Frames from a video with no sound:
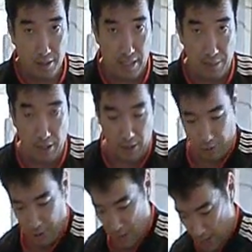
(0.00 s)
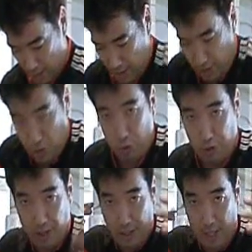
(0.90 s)
Same thing. The
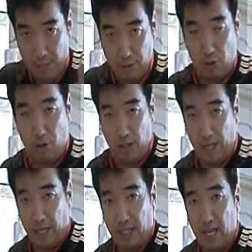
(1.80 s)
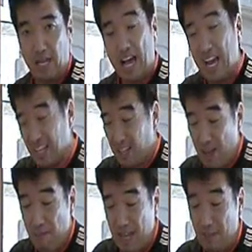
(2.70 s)
shoulders and hips are all in line. I like
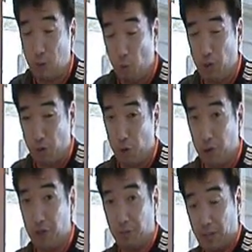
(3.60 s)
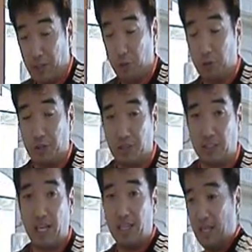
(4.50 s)
to have my hips open earlier than my shoulders
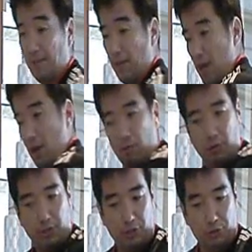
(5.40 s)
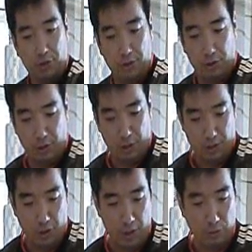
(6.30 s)
because I think when your
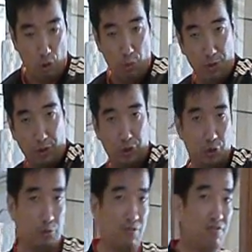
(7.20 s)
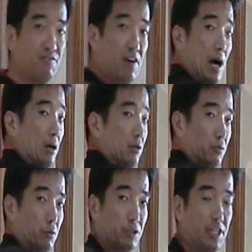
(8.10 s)
hips open, your shoulders will
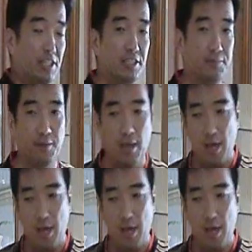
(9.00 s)
follow the rotation.